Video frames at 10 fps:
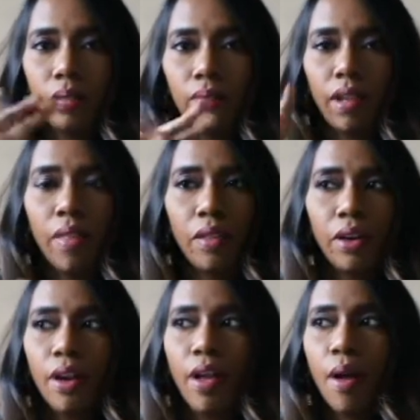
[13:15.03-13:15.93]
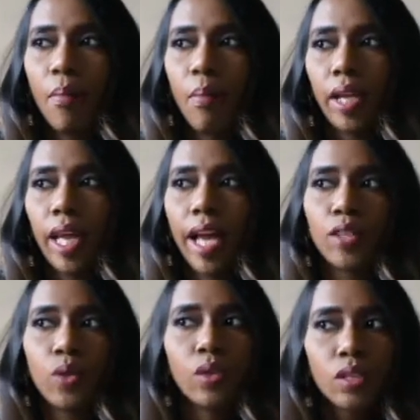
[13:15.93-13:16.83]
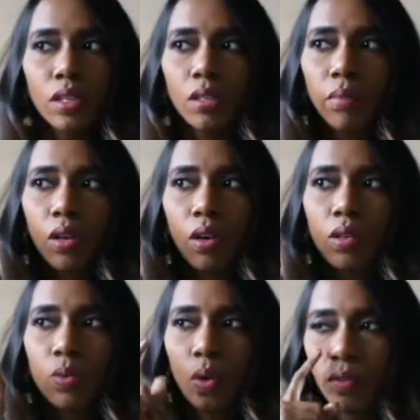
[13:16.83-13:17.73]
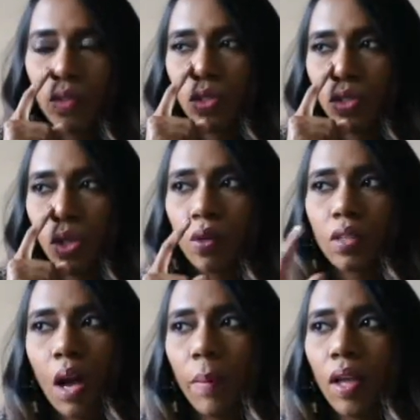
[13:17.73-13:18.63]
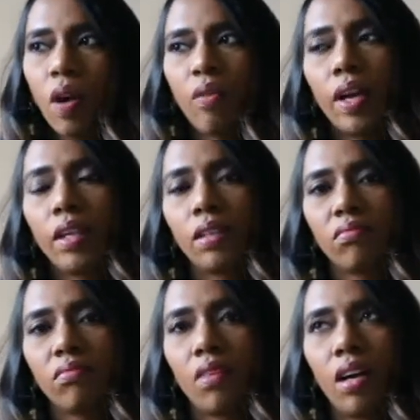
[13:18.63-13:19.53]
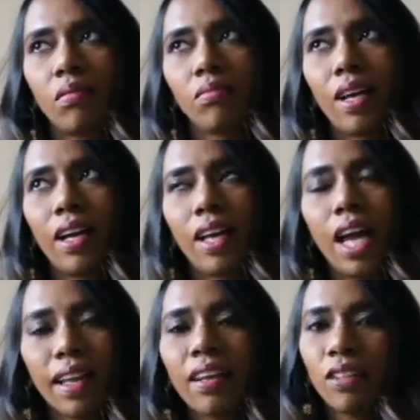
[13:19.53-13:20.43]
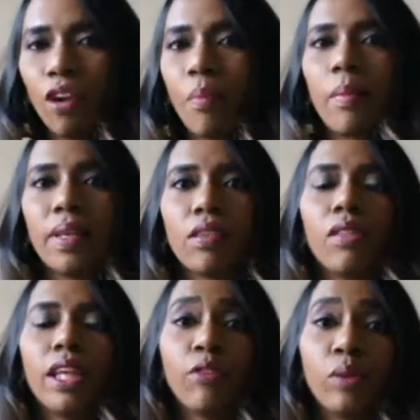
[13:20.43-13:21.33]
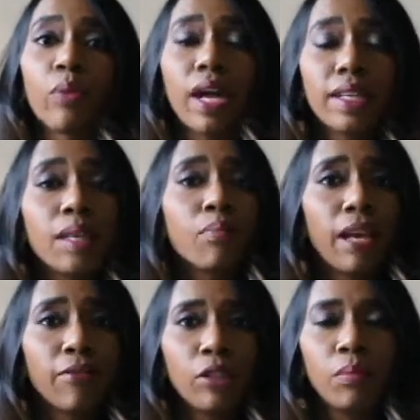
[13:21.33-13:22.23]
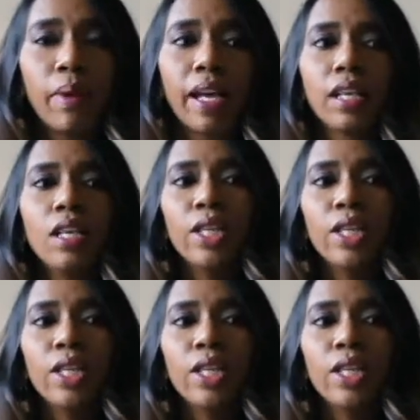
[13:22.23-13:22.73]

leather, but I had to return it because one of the stitching was coming off, and I couldn't compromise on that for the price I paid for the bag.